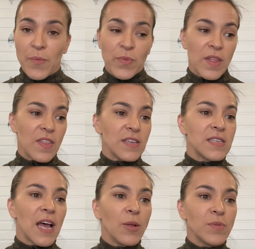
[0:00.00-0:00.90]
This
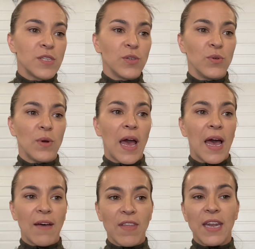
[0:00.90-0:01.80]
helps to
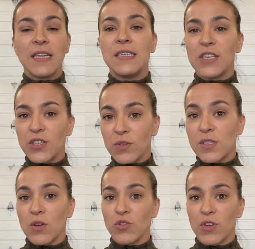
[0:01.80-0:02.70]
have that additional
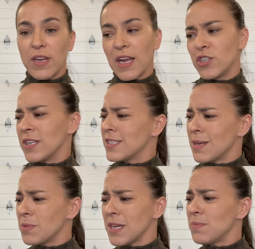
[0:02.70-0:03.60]
social connection, and
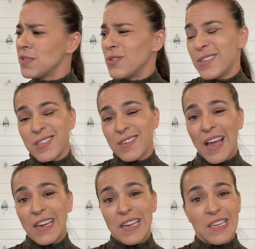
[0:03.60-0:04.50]
sometimes you just
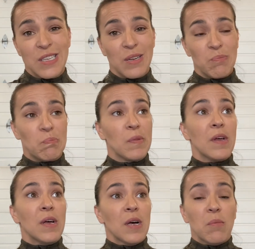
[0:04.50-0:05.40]
kind of need to
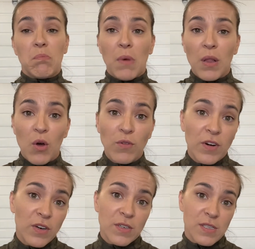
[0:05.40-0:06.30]
mull
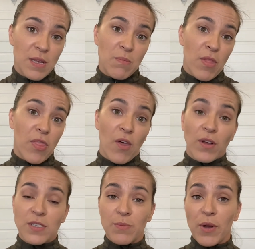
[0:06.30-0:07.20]
over some
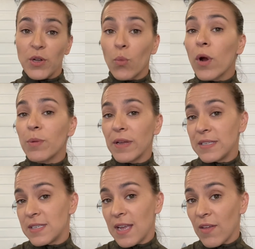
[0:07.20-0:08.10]
thoughts about your
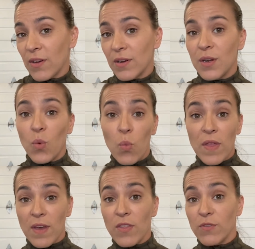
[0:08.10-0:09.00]
workplace together
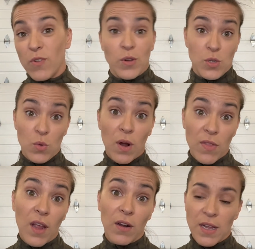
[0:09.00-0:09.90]
with other folks who are
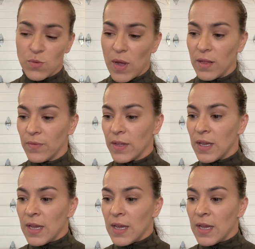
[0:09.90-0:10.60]
there as well.